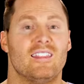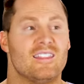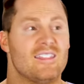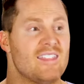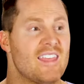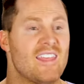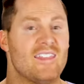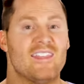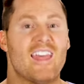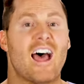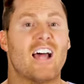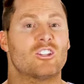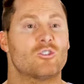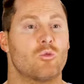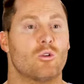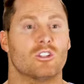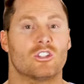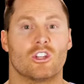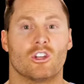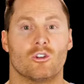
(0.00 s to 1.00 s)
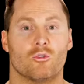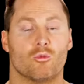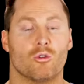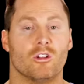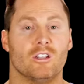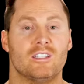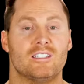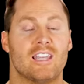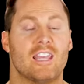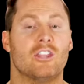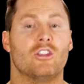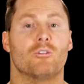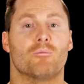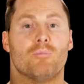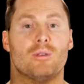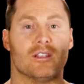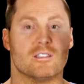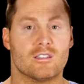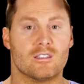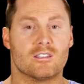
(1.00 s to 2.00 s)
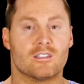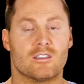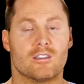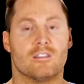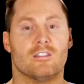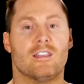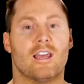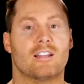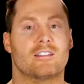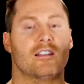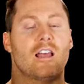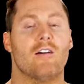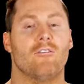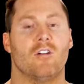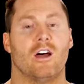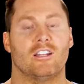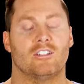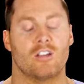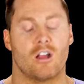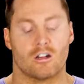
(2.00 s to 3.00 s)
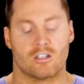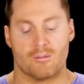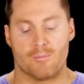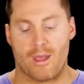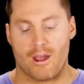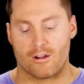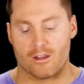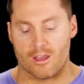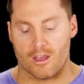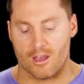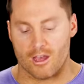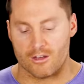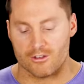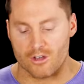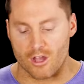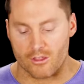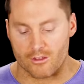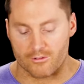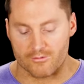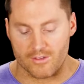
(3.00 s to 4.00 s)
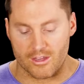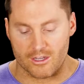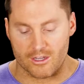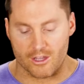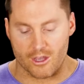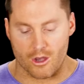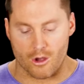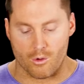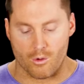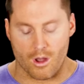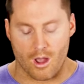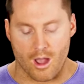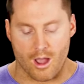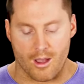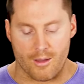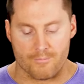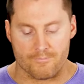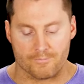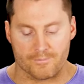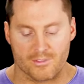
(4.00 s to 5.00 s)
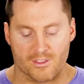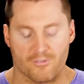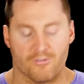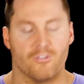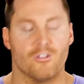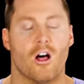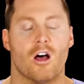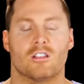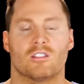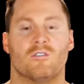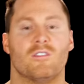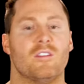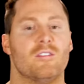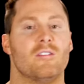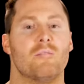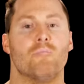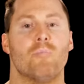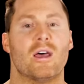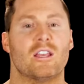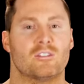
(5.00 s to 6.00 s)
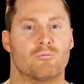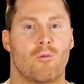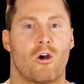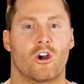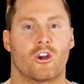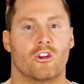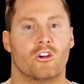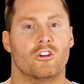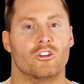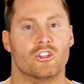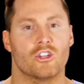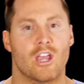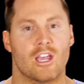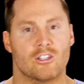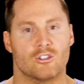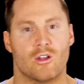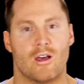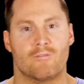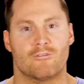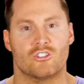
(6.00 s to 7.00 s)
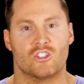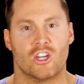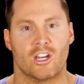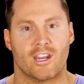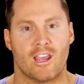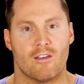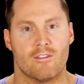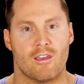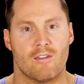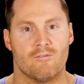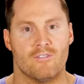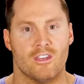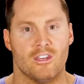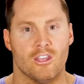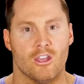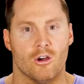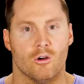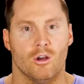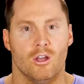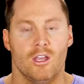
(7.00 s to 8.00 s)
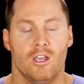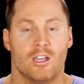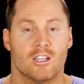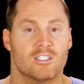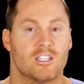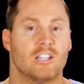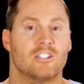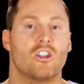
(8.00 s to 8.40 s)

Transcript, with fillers: then that's what's going to really take your business to the next level. I talked about a, another video, um, the philosophy of the best marketers. You guys will have to check out that video because I